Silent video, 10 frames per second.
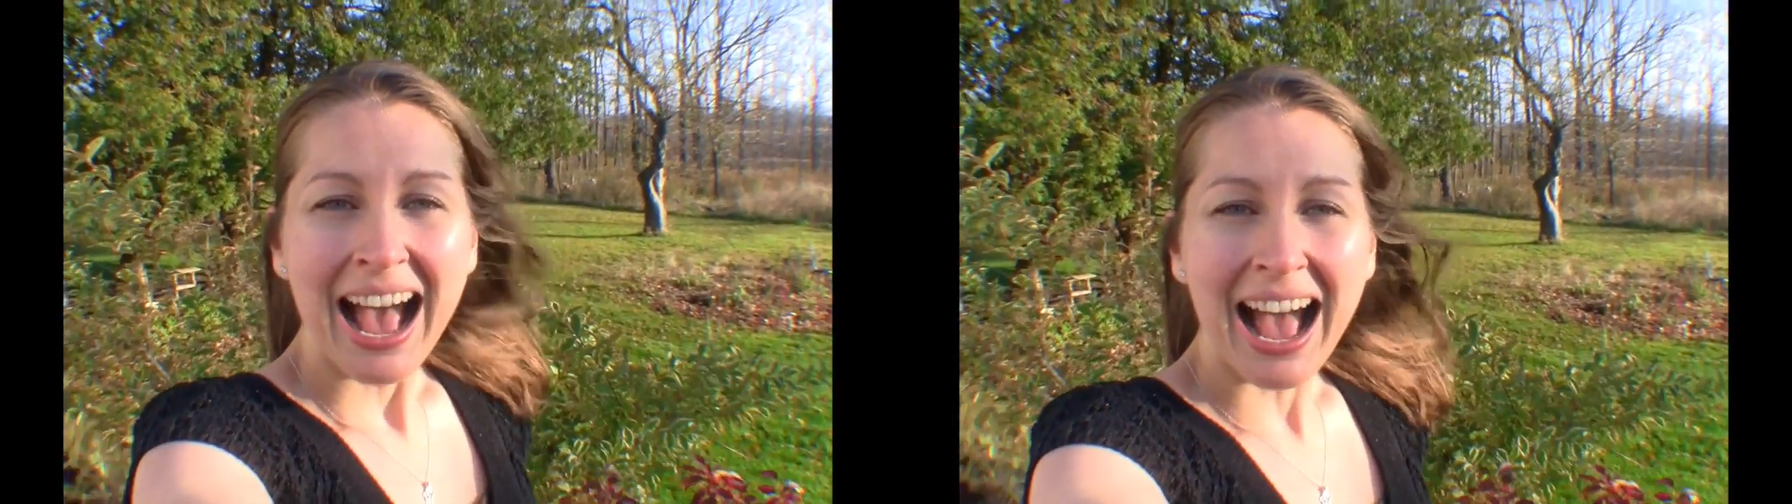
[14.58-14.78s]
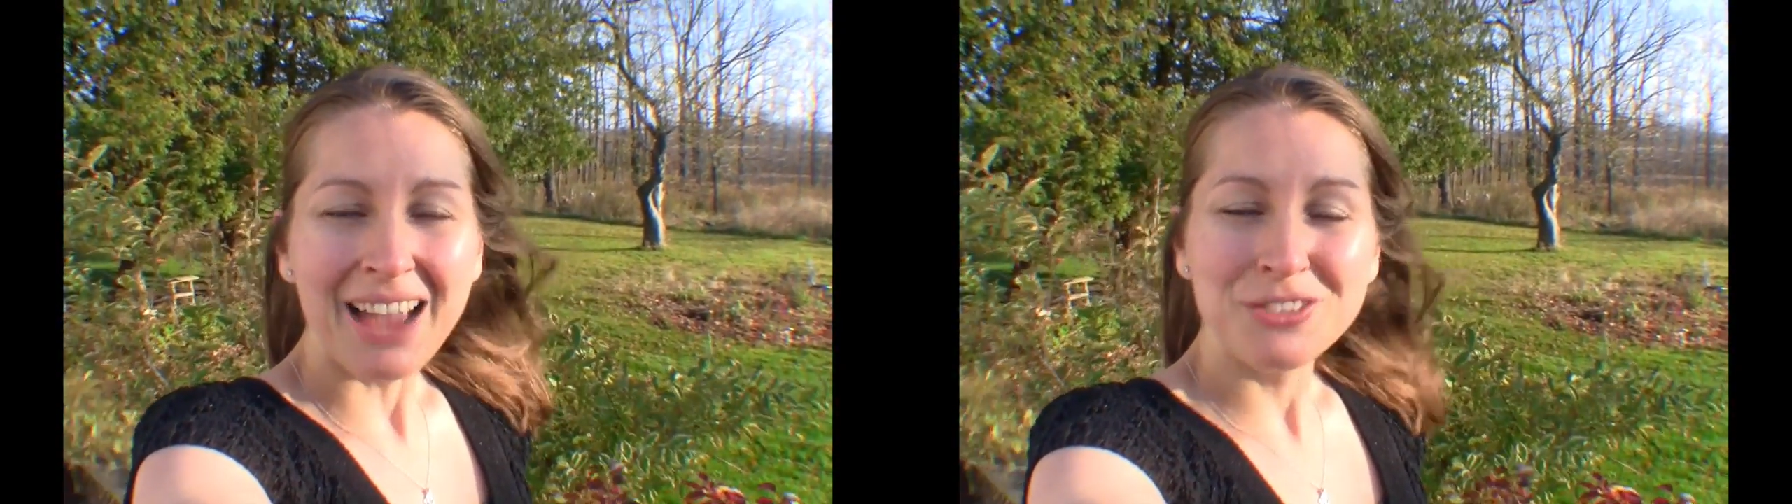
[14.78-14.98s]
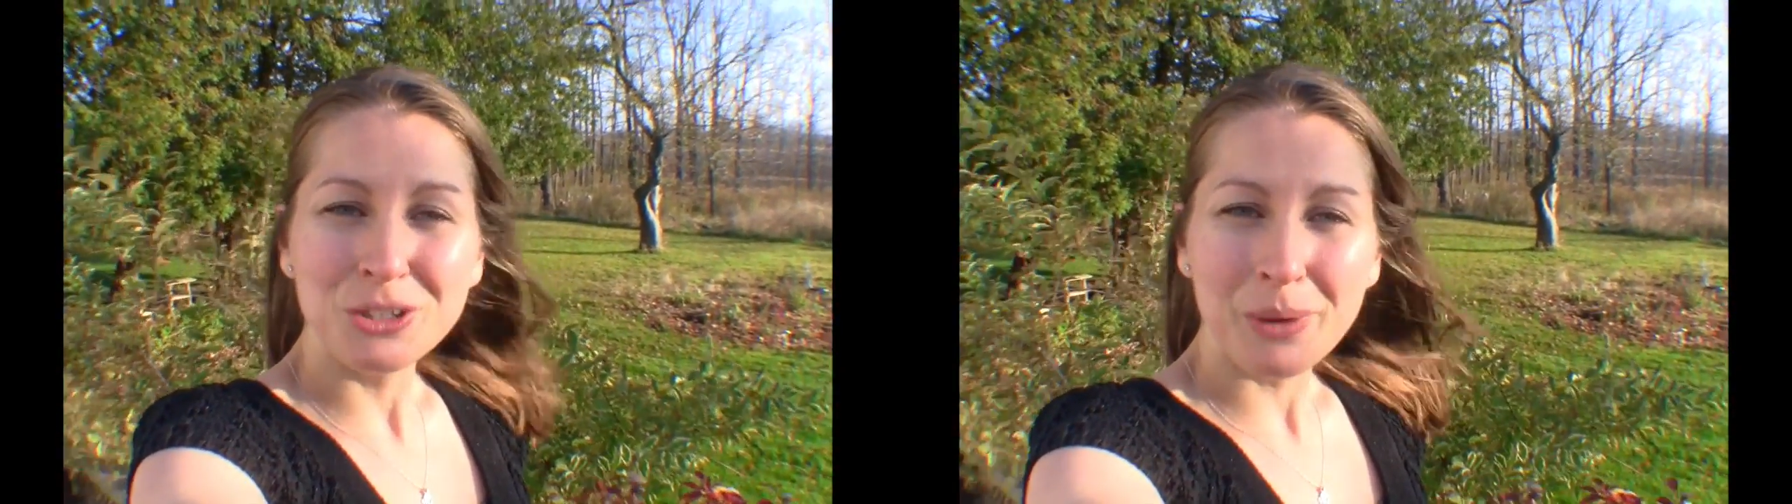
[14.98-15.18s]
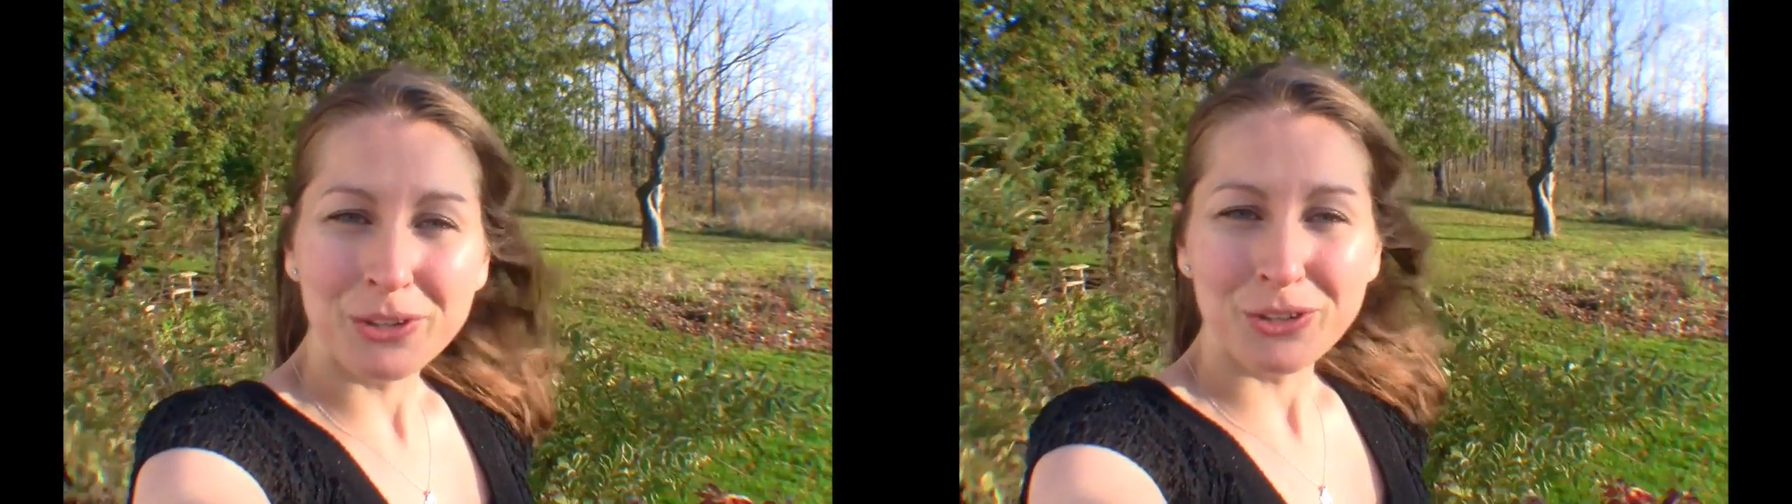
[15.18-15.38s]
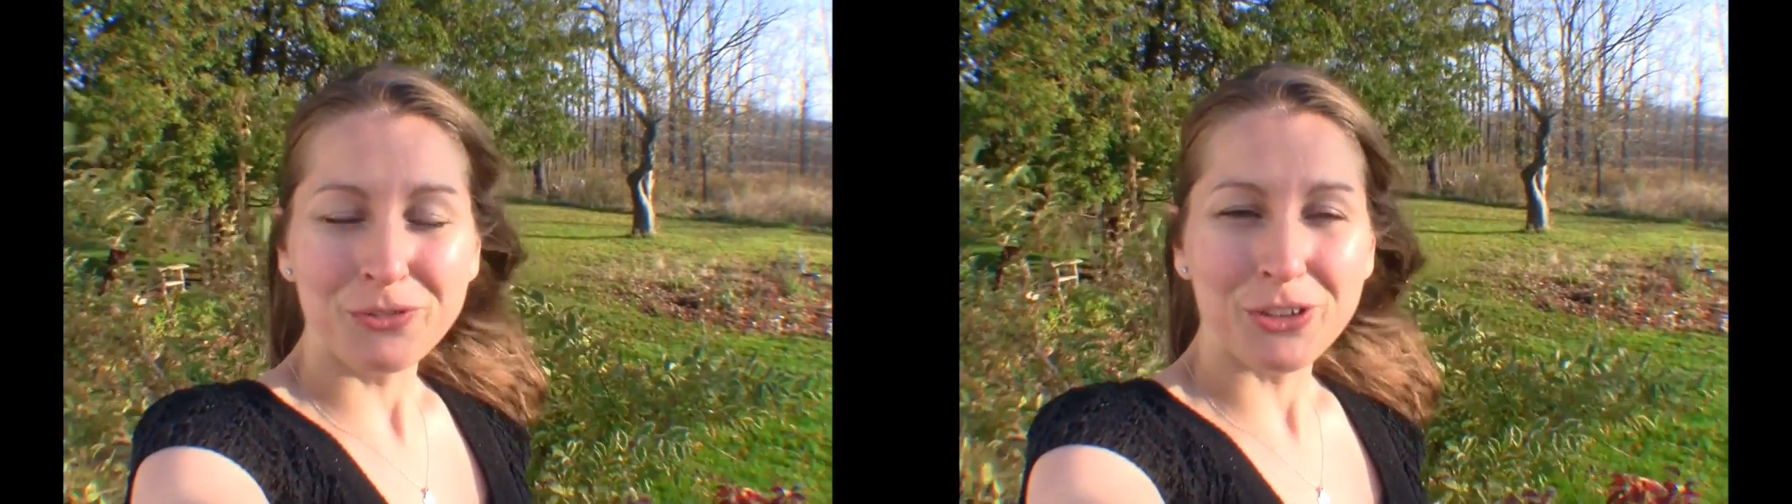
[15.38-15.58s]
I've just
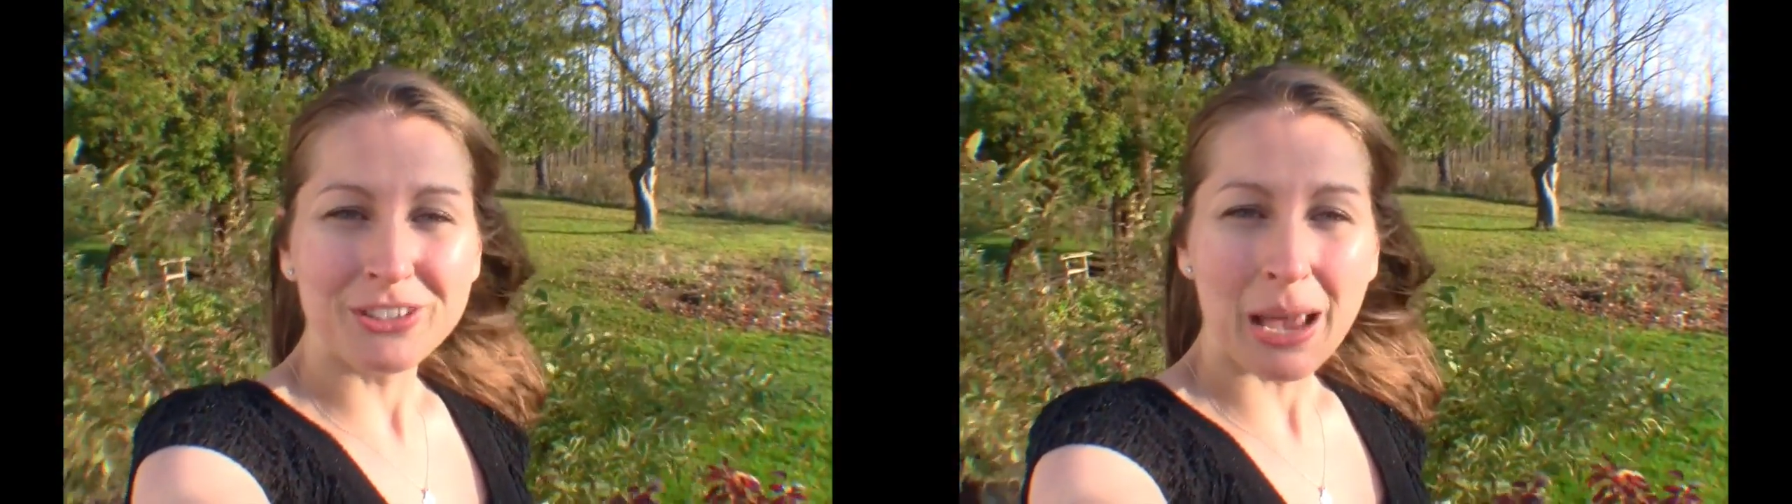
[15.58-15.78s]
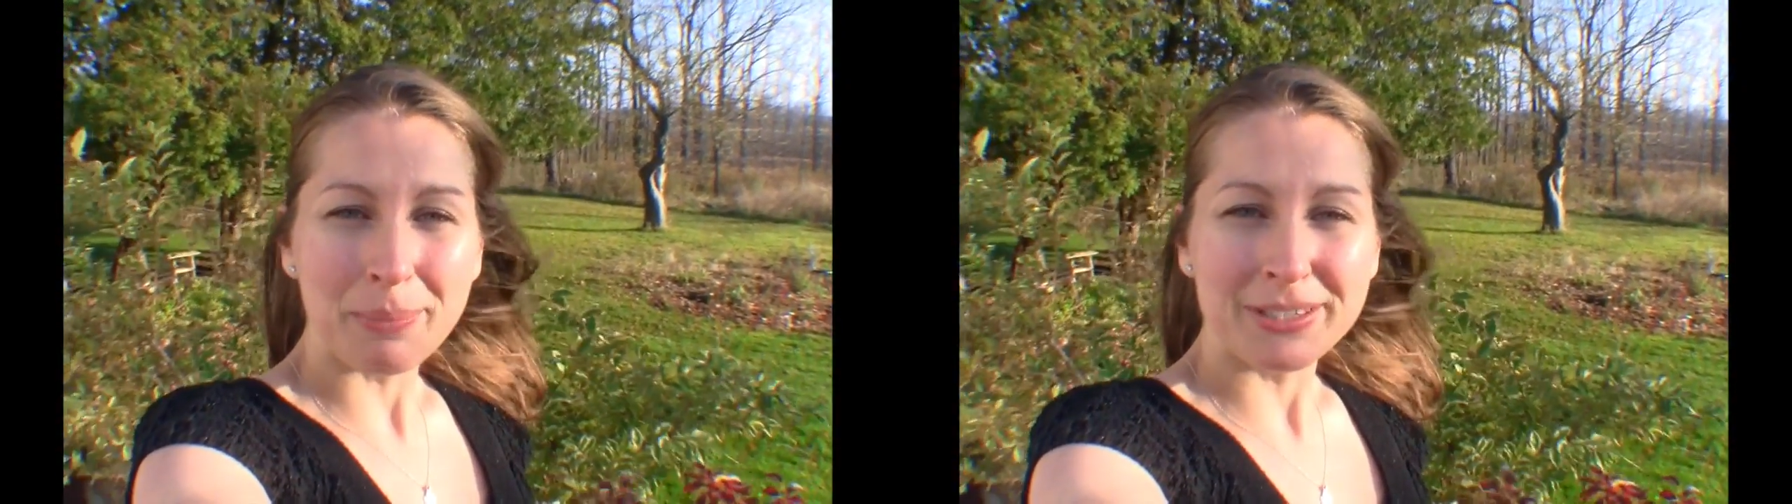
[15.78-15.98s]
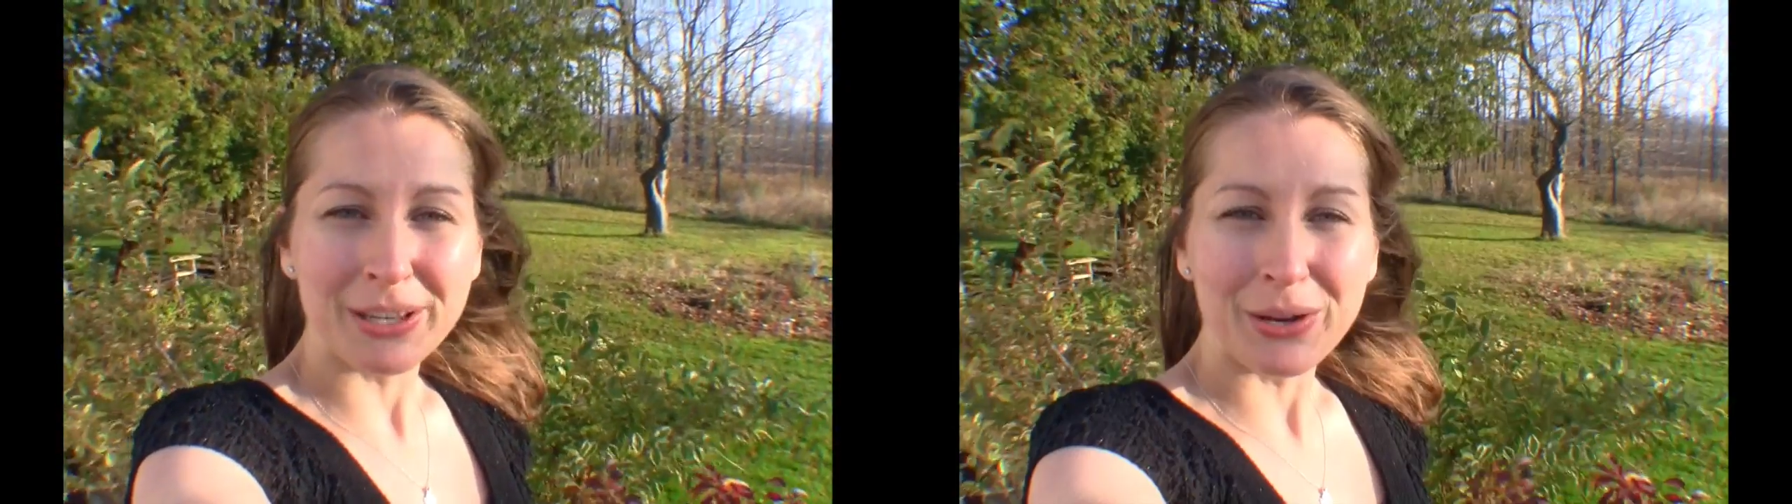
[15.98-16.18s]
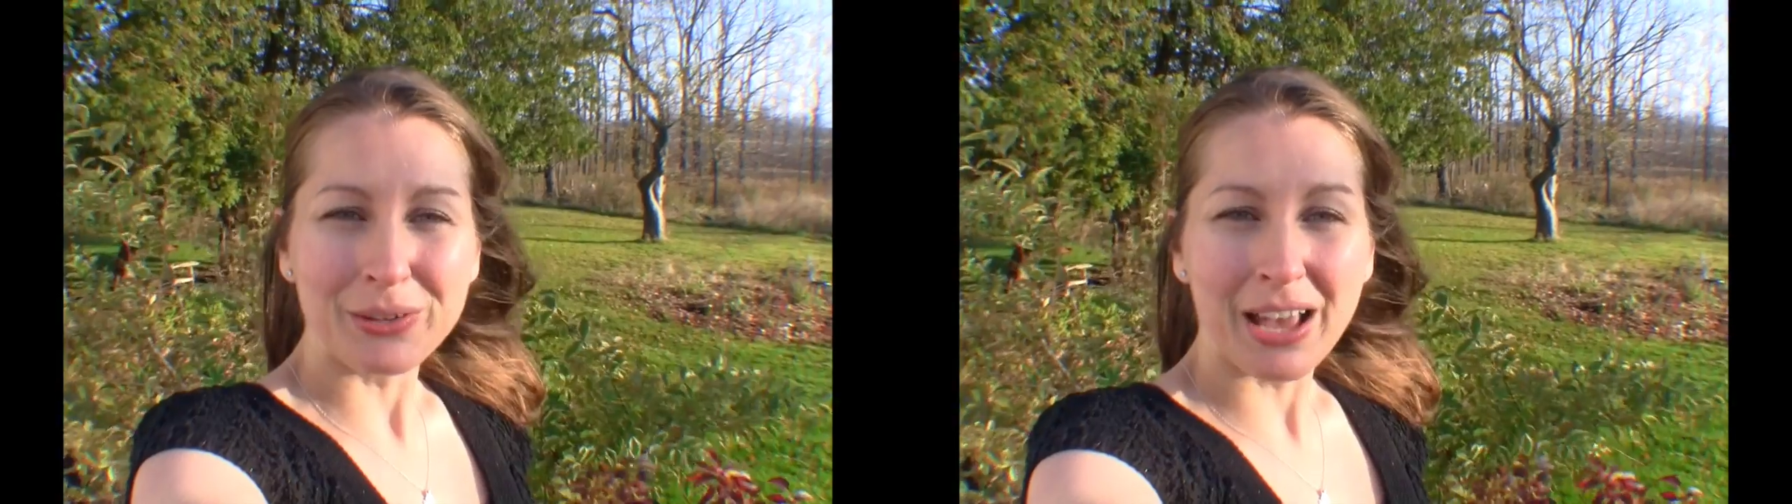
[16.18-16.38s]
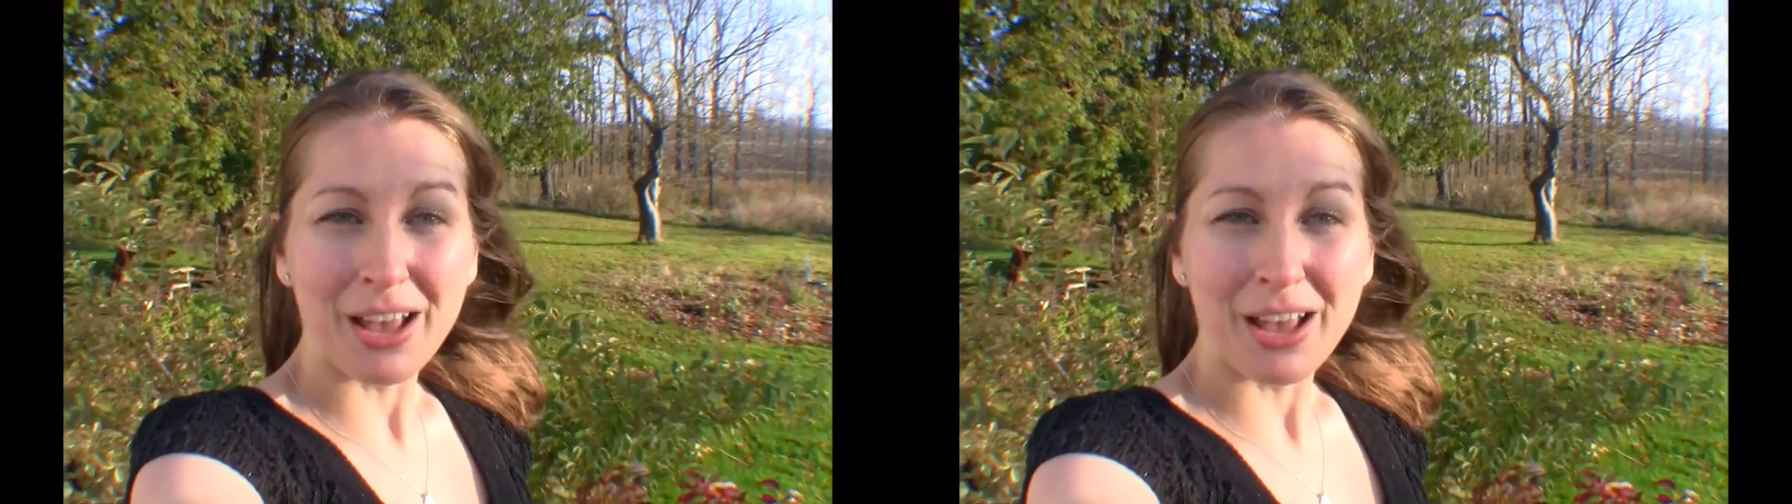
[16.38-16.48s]
watched the first episode